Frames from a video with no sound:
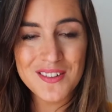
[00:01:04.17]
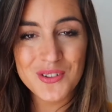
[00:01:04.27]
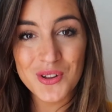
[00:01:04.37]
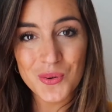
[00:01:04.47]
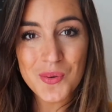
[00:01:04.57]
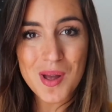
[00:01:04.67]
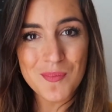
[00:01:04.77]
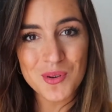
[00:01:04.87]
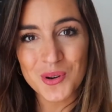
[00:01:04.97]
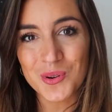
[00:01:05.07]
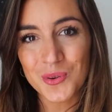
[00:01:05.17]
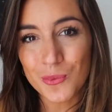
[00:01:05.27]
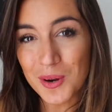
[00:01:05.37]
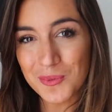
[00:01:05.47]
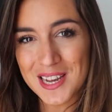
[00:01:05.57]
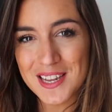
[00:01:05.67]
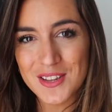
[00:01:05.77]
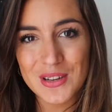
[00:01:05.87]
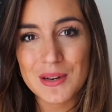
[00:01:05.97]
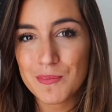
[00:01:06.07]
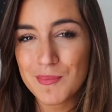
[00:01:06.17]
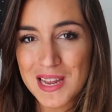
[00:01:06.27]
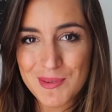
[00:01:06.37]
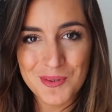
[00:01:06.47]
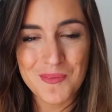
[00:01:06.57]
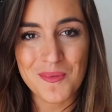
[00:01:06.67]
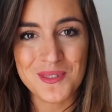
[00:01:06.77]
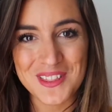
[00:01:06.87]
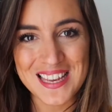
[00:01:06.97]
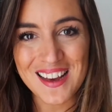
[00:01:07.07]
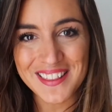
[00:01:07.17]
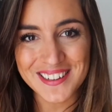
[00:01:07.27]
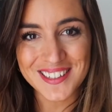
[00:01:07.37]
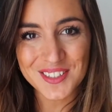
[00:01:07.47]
if you don't remember one way, you can maybe remember the other.